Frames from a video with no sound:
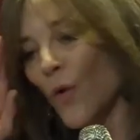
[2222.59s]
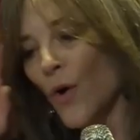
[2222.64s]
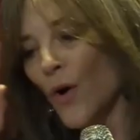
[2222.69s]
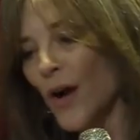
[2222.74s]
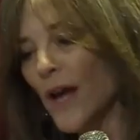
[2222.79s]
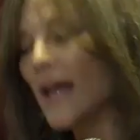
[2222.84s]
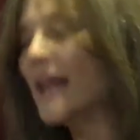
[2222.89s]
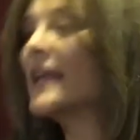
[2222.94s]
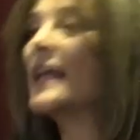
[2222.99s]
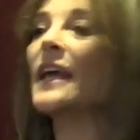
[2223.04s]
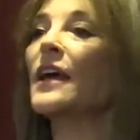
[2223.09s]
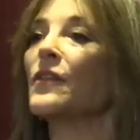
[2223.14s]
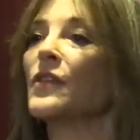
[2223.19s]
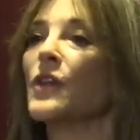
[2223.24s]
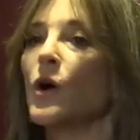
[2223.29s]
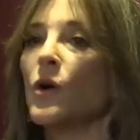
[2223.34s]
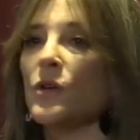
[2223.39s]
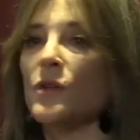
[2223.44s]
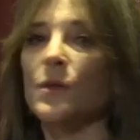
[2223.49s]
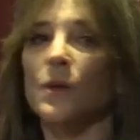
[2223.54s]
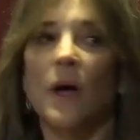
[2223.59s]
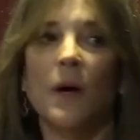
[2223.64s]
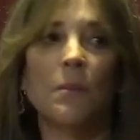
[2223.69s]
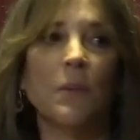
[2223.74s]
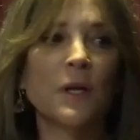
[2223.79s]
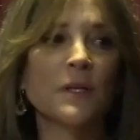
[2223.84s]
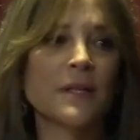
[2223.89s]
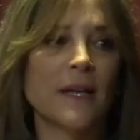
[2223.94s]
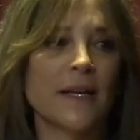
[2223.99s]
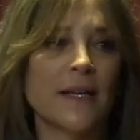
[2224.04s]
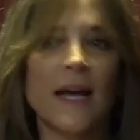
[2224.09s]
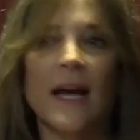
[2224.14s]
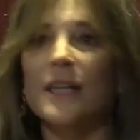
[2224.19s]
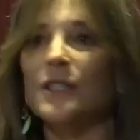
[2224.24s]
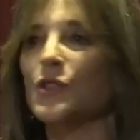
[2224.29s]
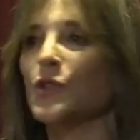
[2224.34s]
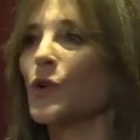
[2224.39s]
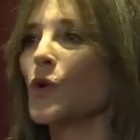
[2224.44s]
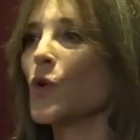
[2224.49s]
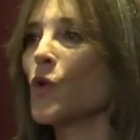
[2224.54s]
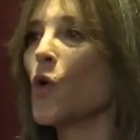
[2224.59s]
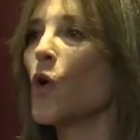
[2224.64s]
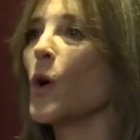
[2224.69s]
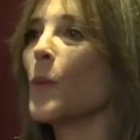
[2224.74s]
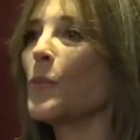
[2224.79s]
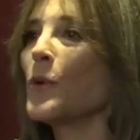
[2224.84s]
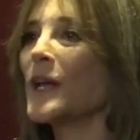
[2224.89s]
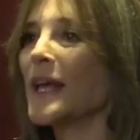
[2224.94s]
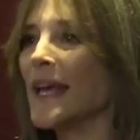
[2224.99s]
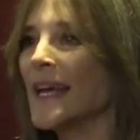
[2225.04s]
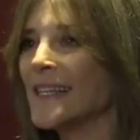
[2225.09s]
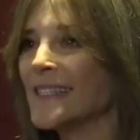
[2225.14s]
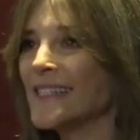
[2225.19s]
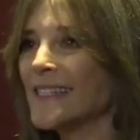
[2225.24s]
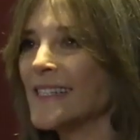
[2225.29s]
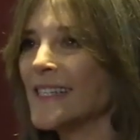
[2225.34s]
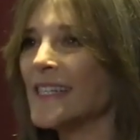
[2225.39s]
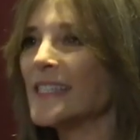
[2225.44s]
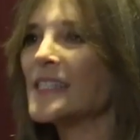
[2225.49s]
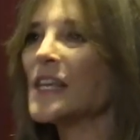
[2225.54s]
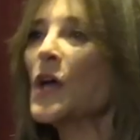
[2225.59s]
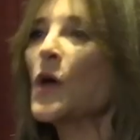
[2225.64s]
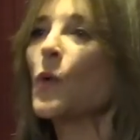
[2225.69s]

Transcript: any of those multinational corporate entities.